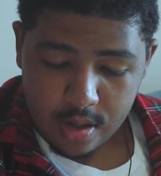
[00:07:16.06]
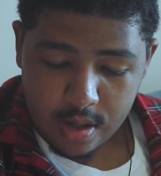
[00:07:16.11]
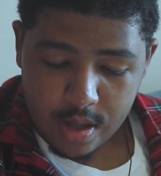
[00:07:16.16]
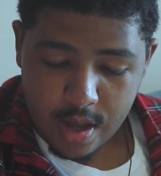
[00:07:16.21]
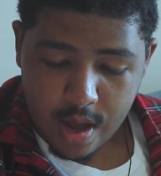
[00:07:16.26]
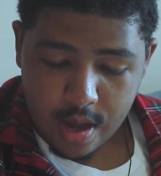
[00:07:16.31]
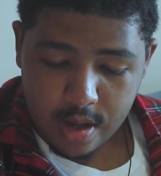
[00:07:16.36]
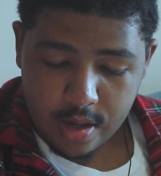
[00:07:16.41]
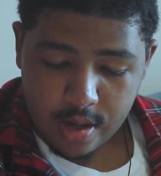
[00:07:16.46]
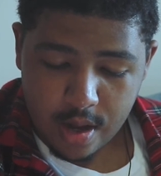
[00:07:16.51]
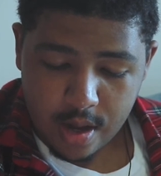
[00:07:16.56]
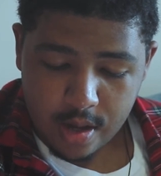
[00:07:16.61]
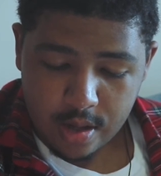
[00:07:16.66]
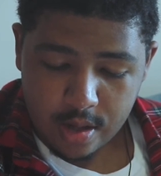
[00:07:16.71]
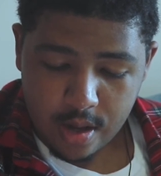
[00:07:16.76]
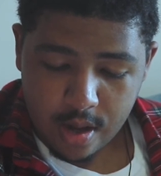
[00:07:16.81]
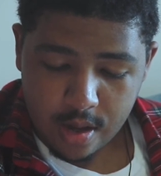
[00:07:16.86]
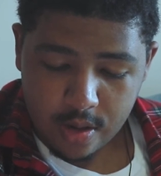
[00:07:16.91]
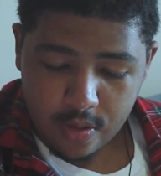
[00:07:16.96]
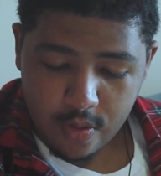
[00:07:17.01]

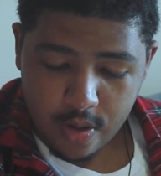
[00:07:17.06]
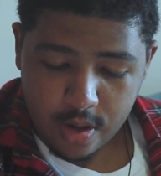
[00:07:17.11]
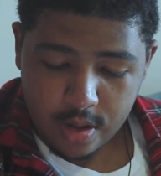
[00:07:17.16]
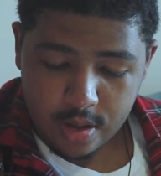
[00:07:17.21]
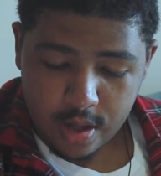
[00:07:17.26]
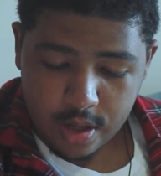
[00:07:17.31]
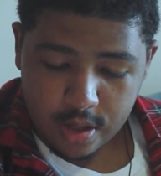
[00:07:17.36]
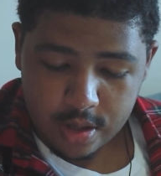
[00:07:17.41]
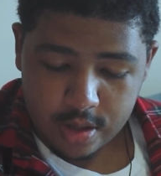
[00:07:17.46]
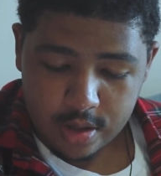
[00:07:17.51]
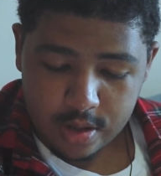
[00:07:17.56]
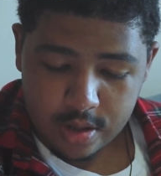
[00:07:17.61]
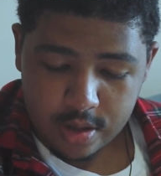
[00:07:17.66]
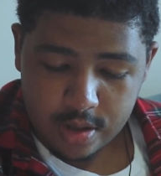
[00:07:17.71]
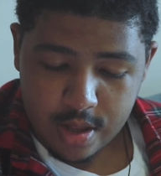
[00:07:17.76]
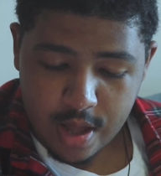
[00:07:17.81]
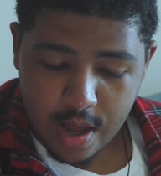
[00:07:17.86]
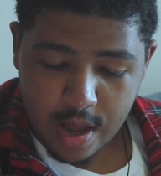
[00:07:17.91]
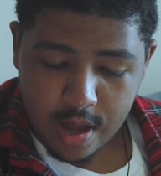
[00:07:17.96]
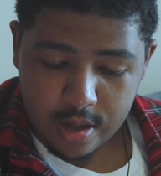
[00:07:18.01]
yeah, I quite like
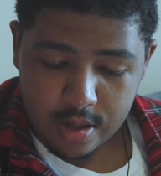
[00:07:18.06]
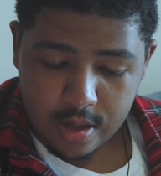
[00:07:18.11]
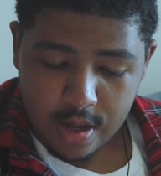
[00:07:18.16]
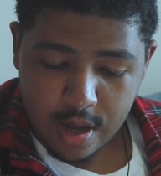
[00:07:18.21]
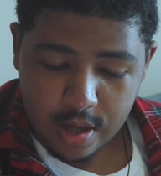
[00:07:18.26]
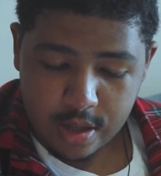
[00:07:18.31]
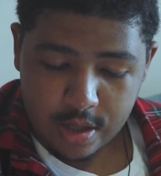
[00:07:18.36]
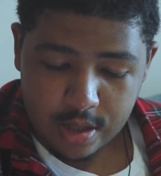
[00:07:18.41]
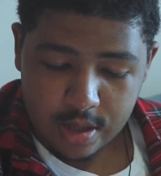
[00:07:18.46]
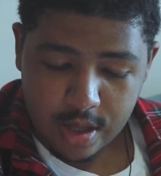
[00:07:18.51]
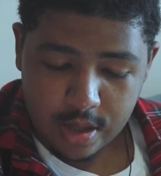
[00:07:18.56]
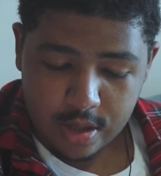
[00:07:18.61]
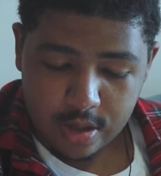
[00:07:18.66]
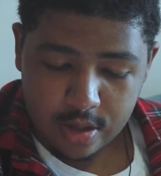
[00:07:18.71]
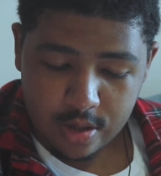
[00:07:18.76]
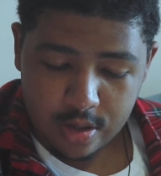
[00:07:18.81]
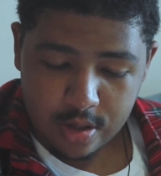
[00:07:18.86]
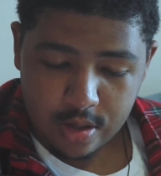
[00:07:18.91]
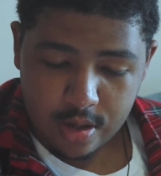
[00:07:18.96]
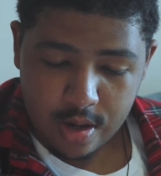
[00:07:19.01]
that. Yeah, I think that's
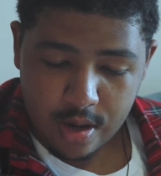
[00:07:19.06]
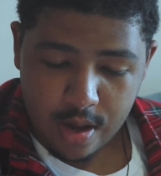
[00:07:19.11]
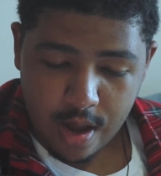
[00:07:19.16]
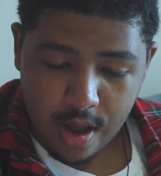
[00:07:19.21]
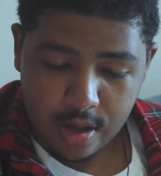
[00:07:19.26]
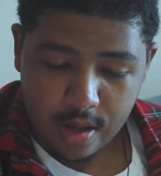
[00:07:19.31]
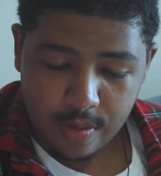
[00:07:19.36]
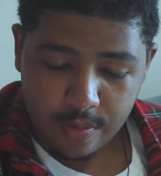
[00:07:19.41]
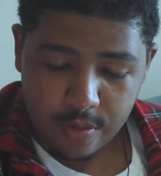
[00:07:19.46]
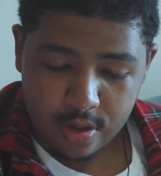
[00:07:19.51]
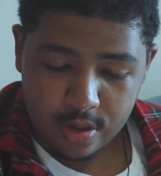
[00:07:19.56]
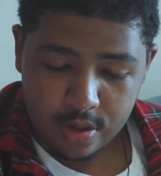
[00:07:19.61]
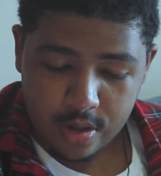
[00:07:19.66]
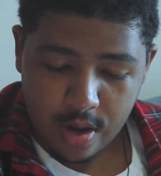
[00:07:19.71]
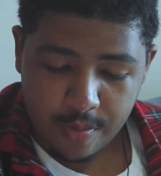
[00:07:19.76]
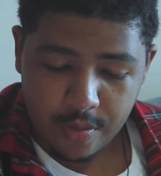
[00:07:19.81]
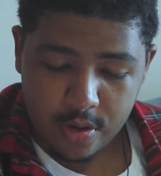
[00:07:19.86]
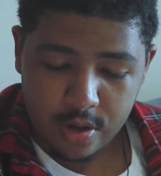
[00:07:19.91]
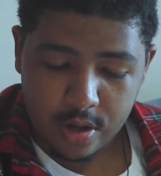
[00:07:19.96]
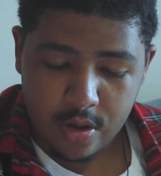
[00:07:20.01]
good. Actually,
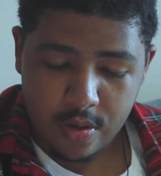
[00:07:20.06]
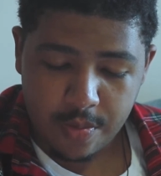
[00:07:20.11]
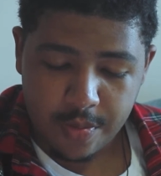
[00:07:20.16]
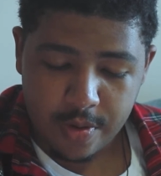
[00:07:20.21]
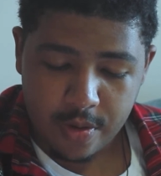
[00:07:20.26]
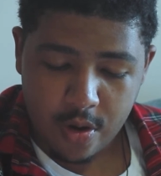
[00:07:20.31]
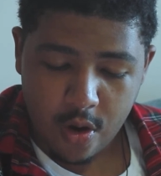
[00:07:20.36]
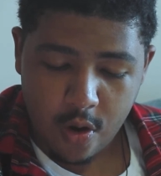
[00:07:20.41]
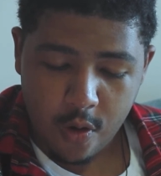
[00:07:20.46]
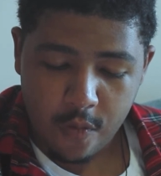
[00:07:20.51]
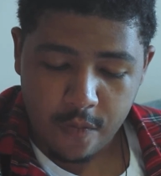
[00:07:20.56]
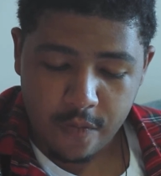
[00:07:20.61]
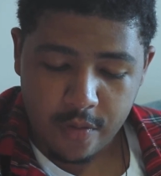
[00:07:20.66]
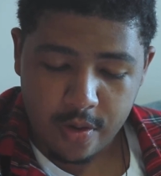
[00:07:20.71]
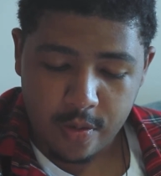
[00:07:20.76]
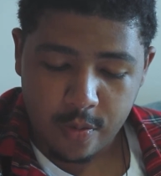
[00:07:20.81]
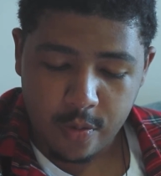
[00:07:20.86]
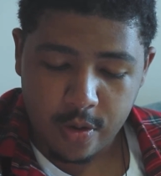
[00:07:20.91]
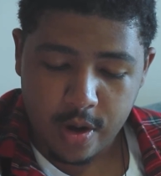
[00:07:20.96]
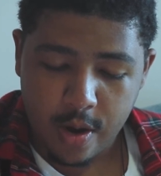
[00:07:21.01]
I'm gonna go a bit
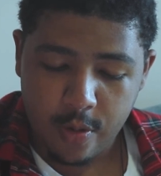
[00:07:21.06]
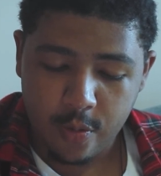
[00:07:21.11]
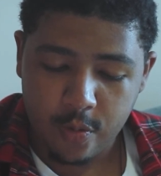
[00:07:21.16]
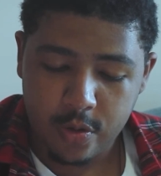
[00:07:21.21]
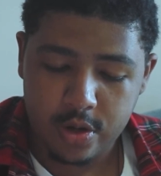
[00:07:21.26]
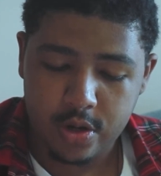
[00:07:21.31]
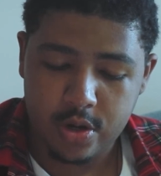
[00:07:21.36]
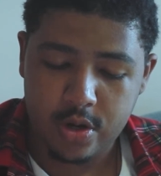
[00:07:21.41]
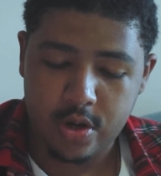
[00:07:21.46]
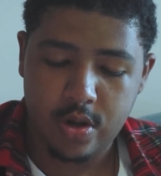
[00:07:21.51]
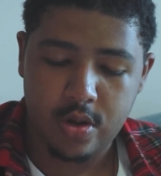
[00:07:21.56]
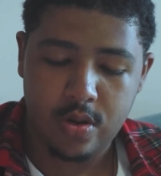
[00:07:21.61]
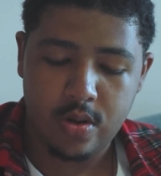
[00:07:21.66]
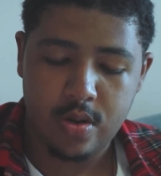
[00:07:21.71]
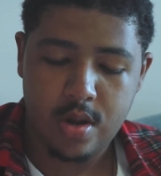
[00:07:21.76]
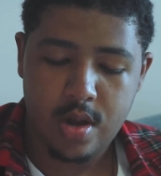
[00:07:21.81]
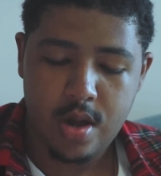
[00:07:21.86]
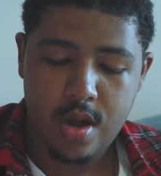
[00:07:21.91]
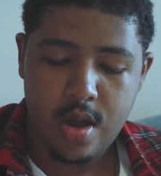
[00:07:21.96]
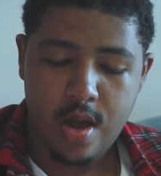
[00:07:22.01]
over what I would do,
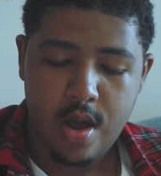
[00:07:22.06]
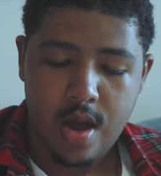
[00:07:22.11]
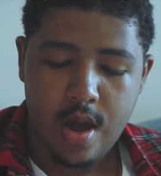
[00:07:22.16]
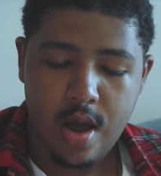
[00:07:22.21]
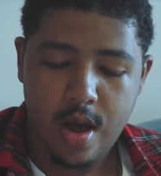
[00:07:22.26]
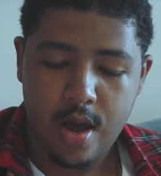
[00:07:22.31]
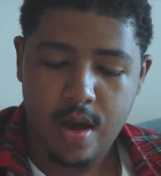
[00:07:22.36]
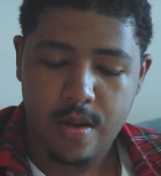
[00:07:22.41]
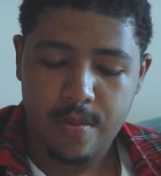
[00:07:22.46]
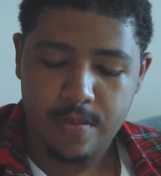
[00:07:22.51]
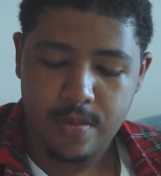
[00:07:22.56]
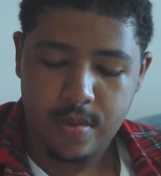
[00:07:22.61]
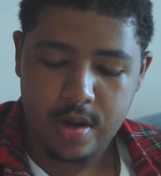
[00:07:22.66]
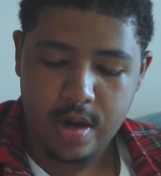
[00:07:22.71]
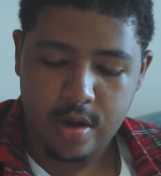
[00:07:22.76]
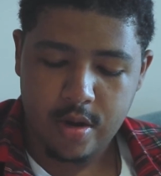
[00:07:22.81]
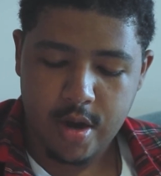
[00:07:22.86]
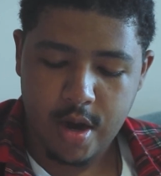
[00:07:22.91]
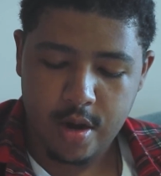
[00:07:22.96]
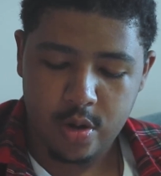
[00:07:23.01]

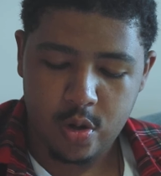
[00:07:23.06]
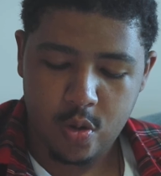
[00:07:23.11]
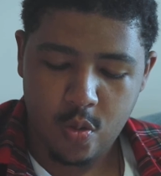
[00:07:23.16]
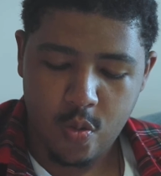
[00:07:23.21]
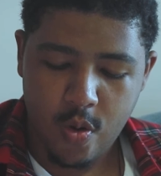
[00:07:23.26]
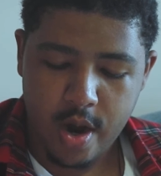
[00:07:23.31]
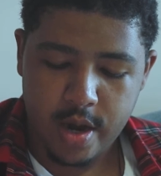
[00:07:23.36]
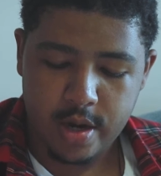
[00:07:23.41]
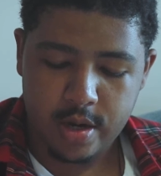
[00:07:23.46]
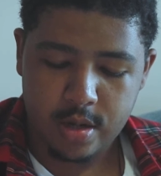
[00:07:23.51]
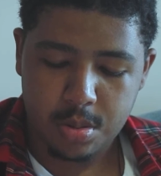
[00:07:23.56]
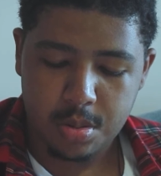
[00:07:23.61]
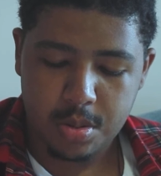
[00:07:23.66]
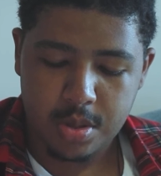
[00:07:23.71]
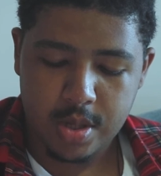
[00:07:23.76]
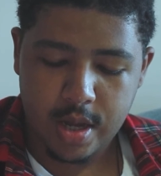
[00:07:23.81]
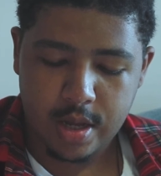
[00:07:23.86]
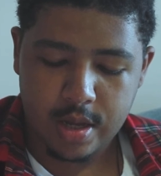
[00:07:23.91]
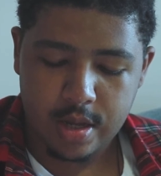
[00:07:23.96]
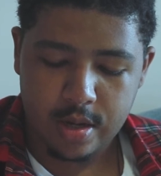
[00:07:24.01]
and I'll tell you why in a
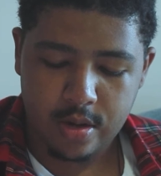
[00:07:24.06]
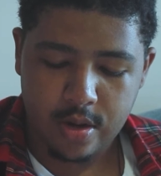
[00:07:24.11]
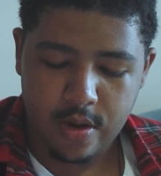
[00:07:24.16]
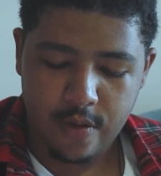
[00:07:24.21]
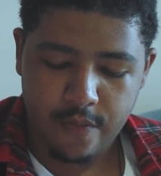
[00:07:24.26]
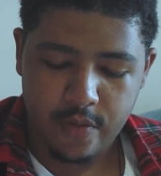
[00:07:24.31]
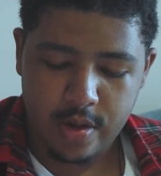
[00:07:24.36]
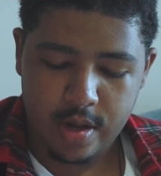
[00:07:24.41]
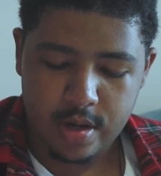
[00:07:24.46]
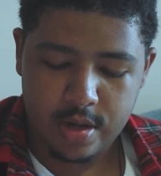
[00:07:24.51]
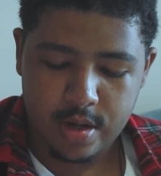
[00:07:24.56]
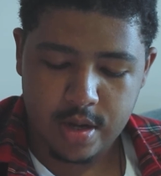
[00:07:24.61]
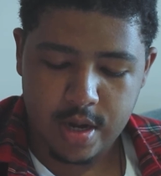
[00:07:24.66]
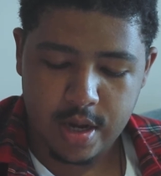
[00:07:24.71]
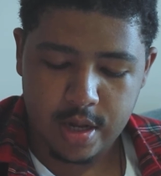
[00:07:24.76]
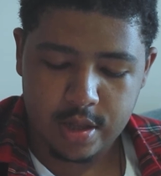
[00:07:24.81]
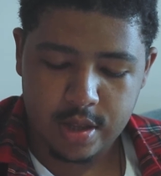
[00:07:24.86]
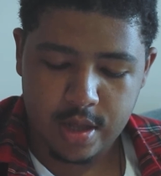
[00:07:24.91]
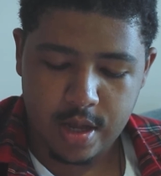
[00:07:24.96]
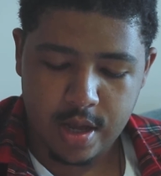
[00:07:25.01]
second. Because if we hit the
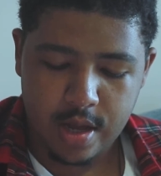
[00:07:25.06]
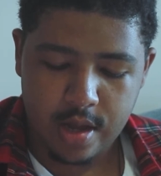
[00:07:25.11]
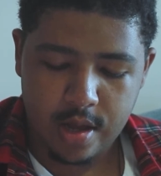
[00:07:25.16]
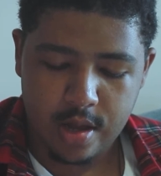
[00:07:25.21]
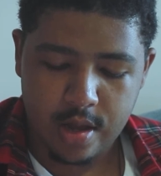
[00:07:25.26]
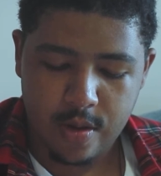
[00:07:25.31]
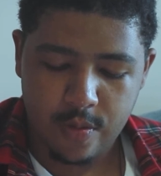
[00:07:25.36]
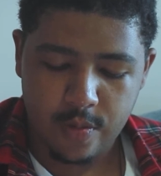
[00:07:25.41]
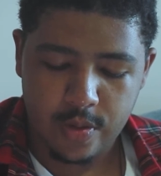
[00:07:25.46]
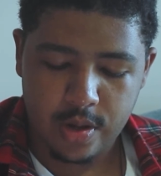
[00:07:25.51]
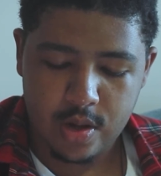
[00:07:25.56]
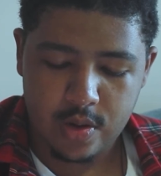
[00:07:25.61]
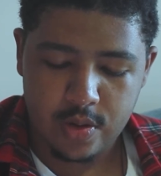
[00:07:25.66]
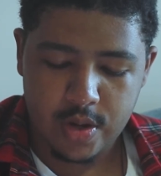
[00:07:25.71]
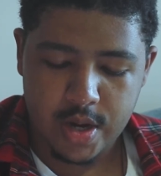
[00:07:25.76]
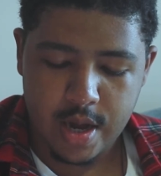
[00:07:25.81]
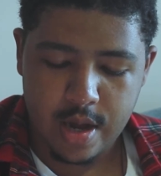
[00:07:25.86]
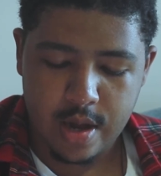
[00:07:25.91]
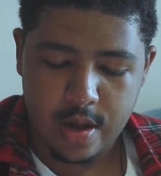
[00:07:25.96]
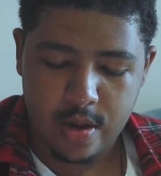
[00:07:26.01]
tick there and we go
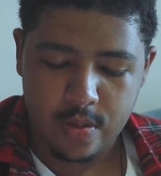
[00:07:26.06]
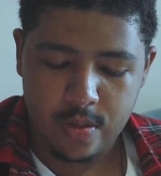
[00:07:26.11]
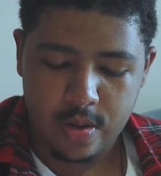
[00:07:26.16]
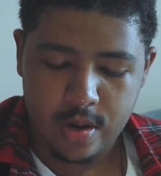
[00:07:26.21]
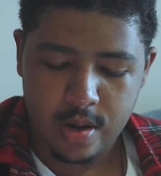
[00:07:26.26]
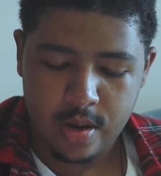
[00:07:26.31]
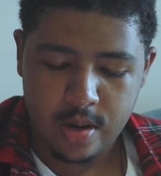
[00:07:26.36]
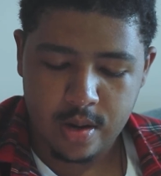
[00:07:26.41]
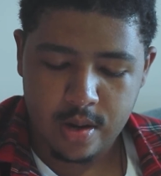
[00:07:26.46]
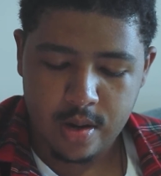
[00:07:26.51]
down,